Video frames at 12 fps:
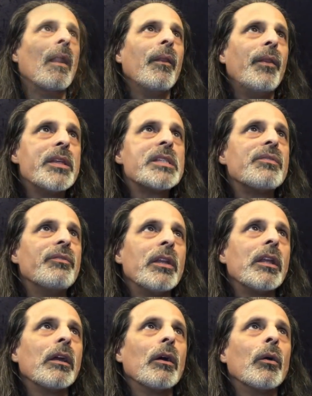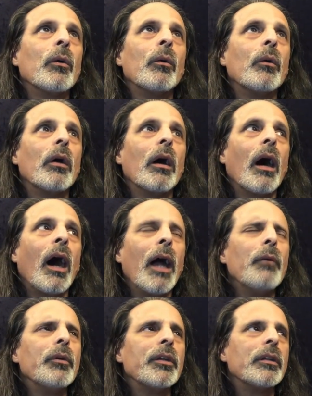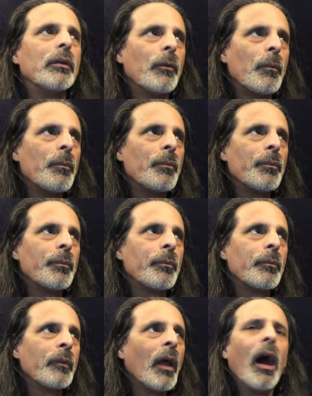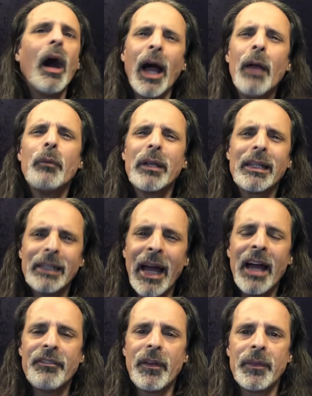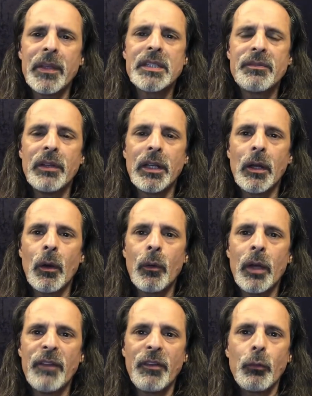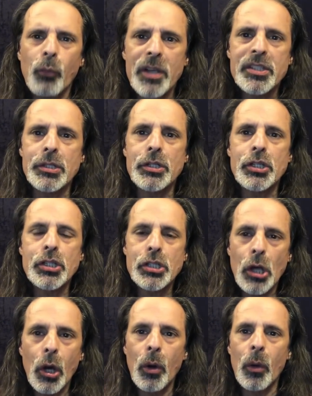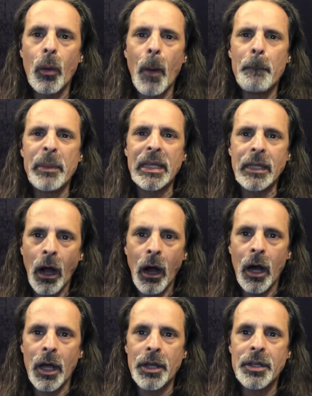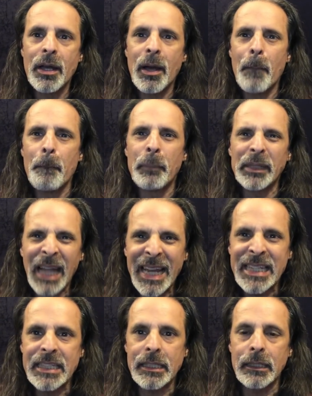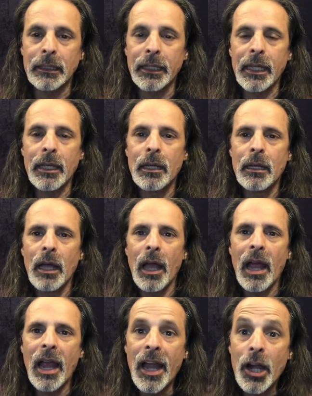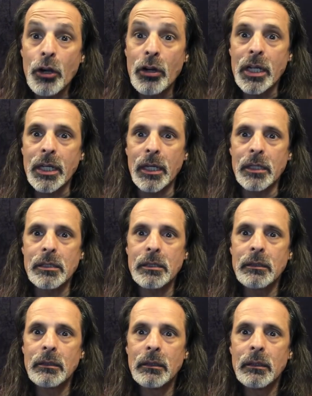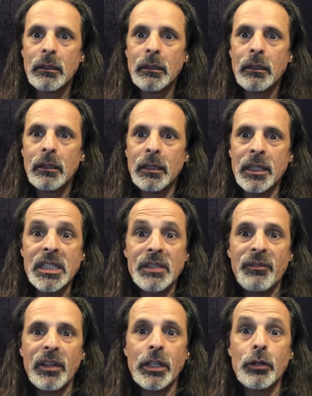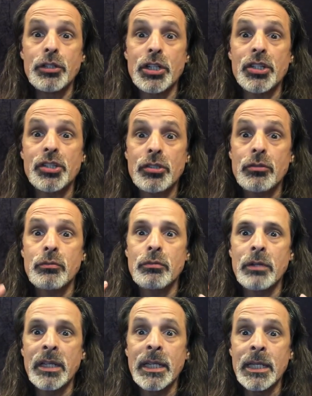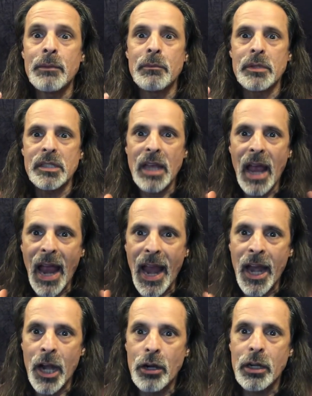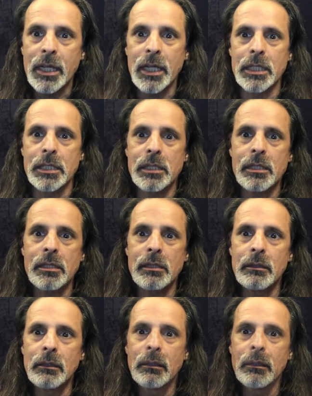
This video, I would laugh at this video if it wasn't so beyond blindingly arrogant. This video just screams arrogance.